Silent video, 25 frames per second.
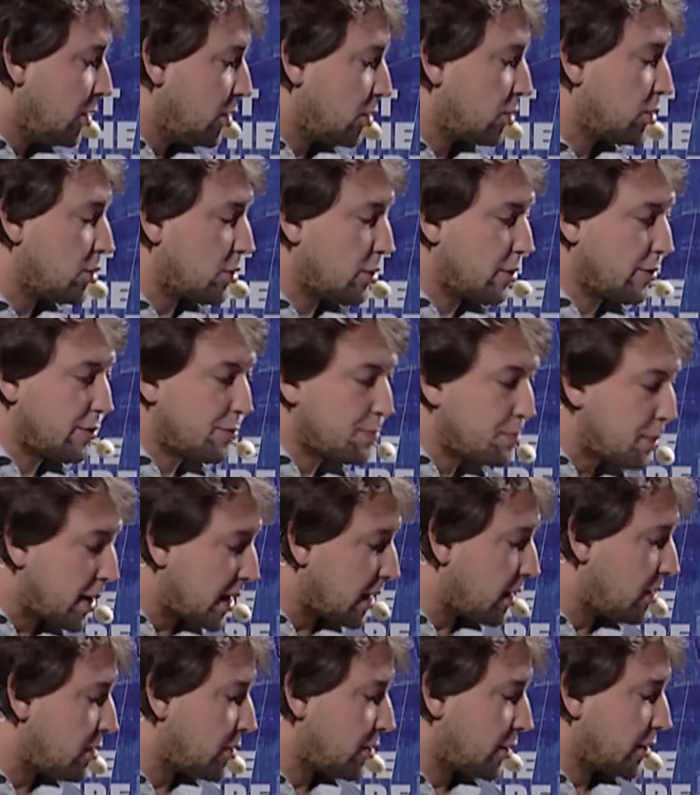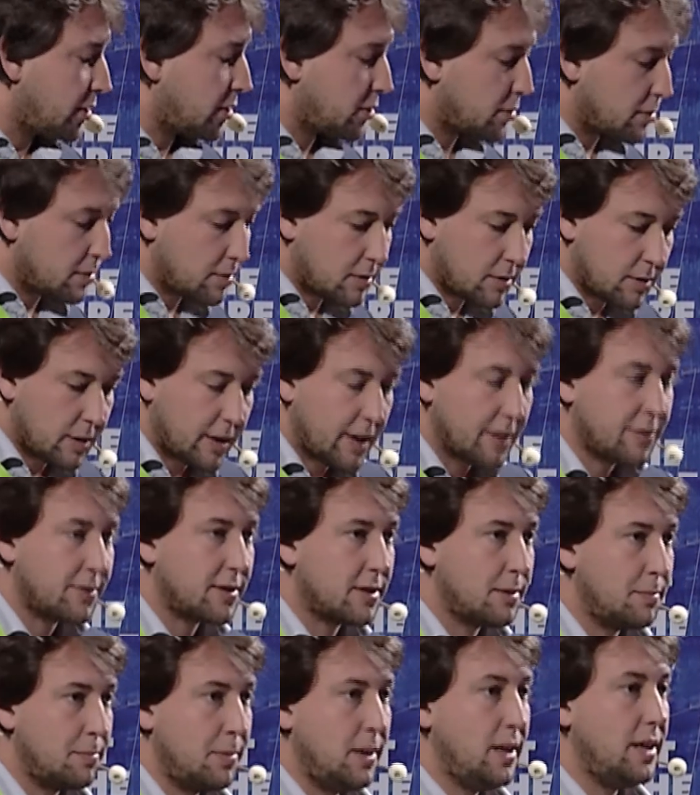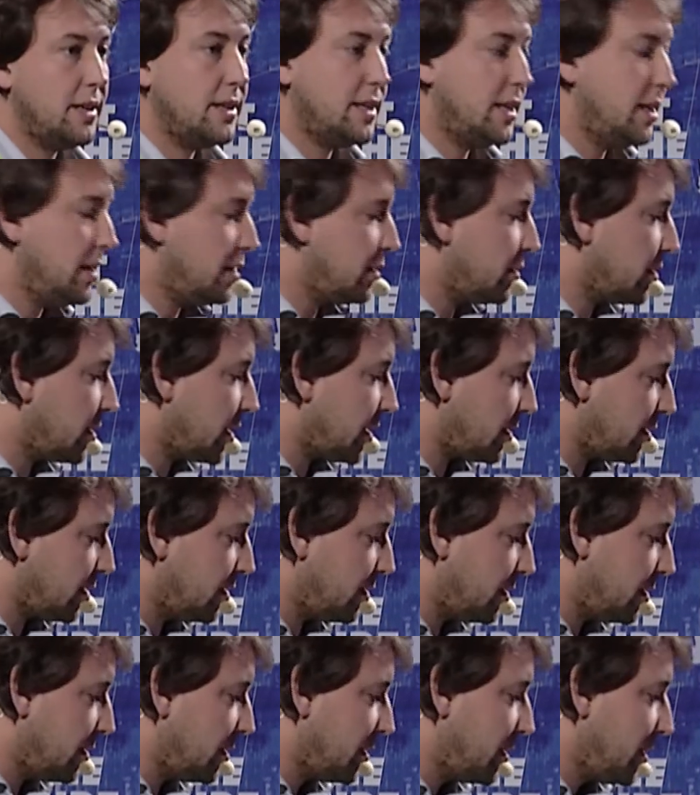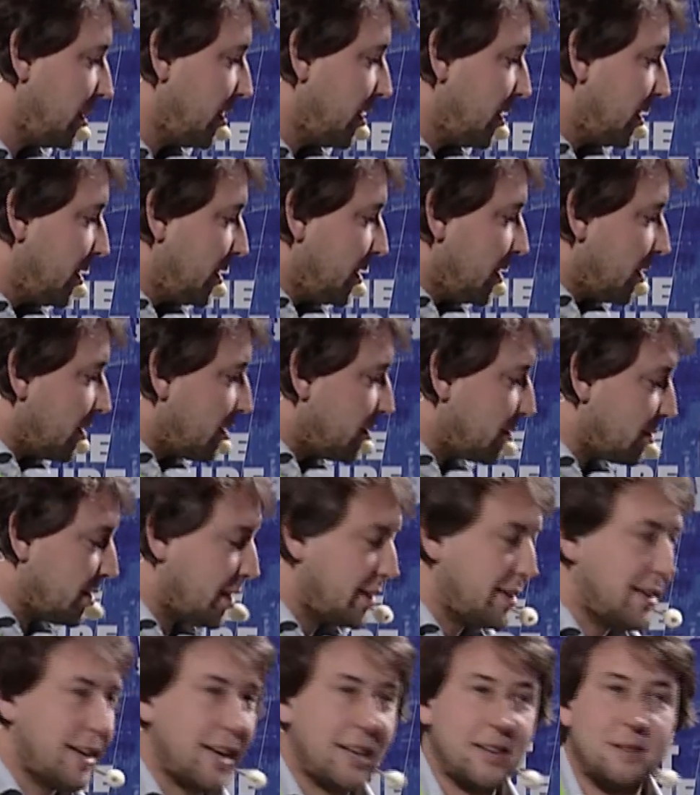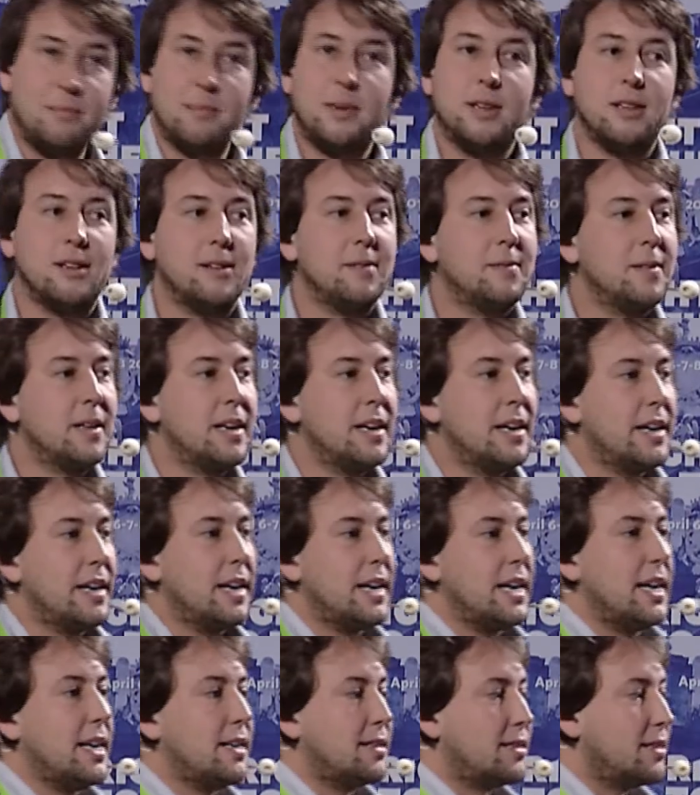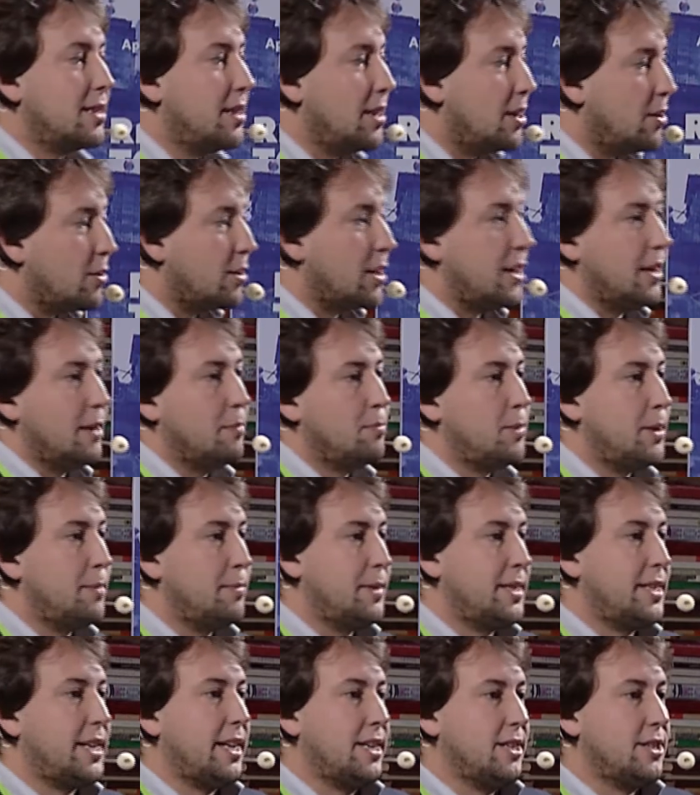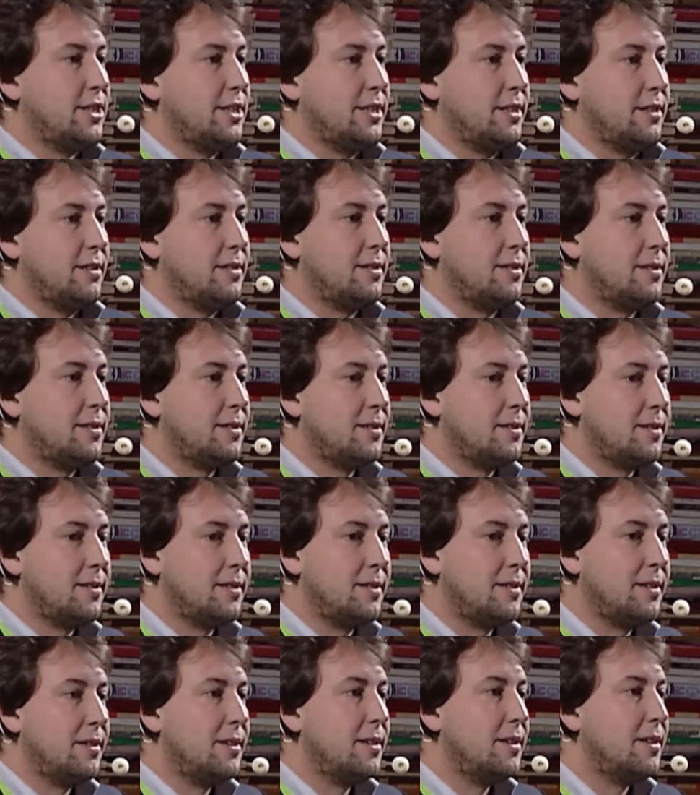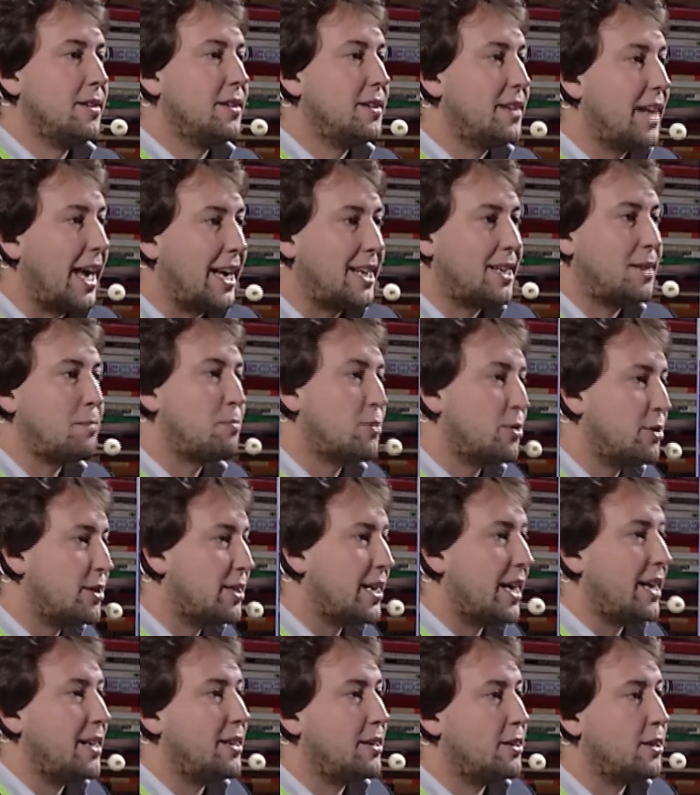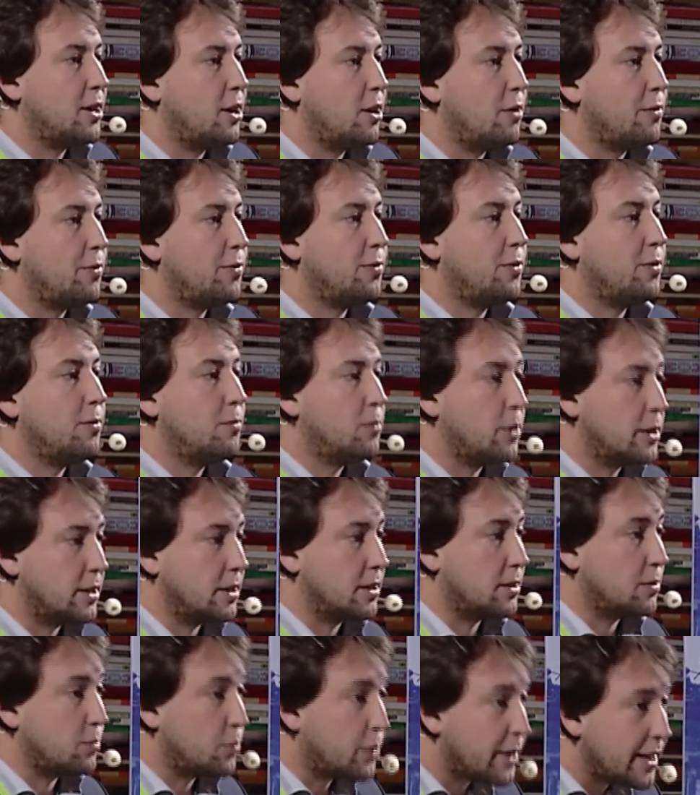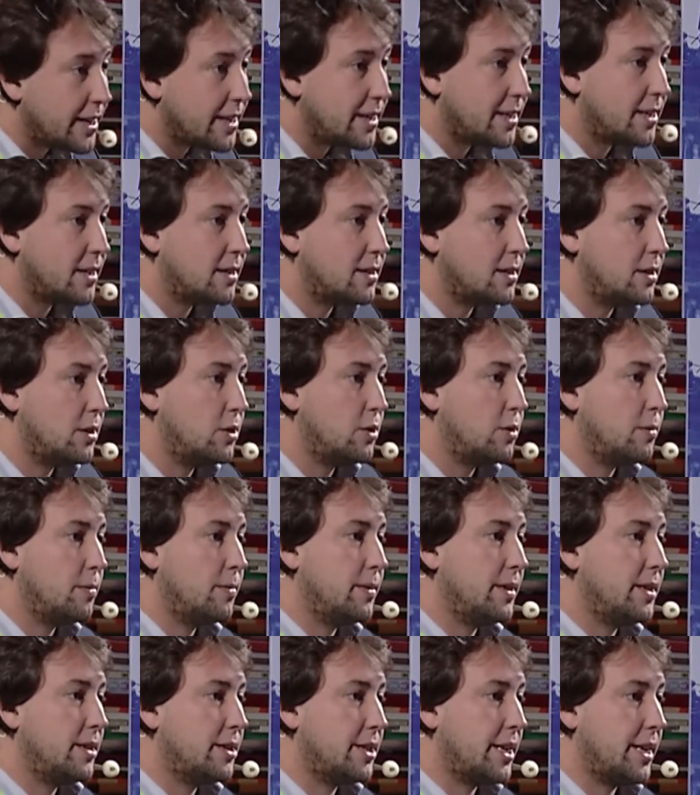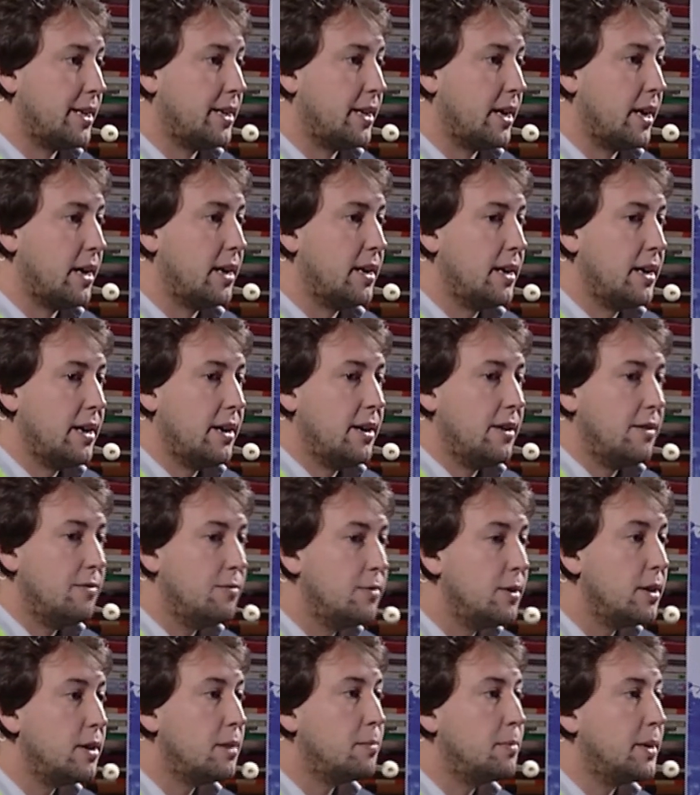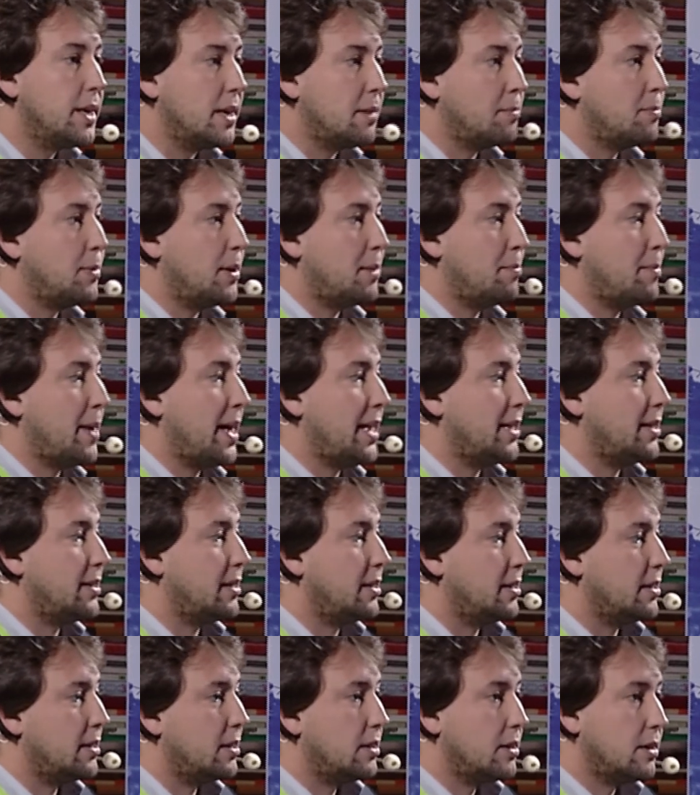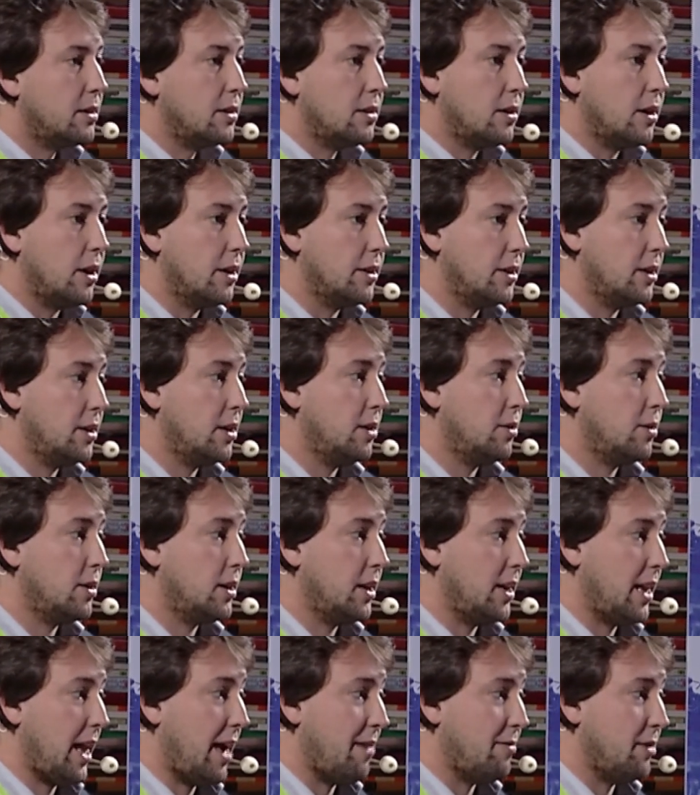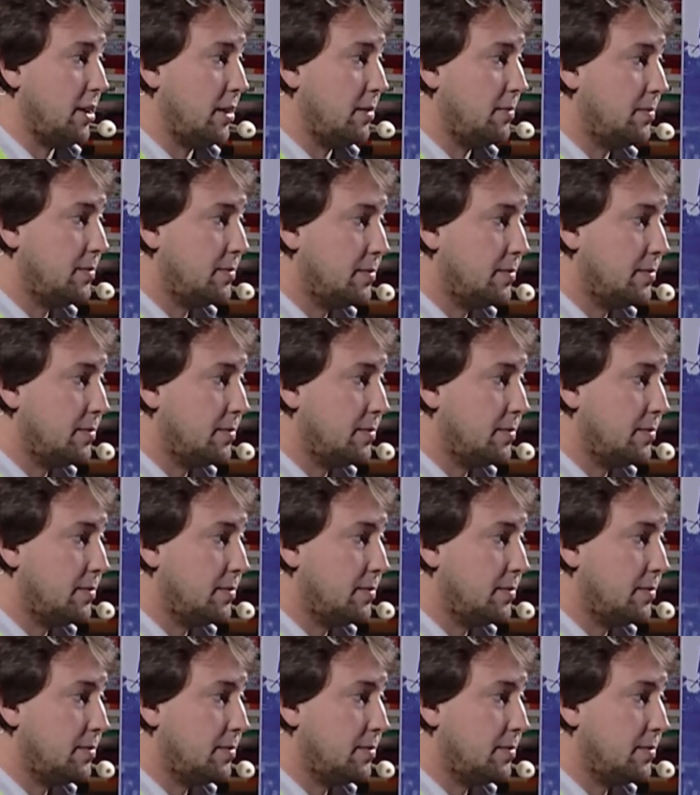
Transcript: sort of pillar to give stability to that animal is the local implementation. 90% of what is written in the new urban agenda will be implemented on a local level.